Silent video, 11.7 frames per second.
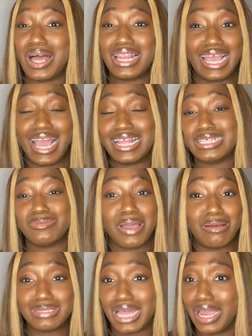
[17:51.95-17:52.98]
Like at this point,
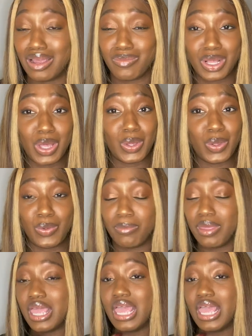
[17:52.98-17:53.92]
I'm tired. I want to go home.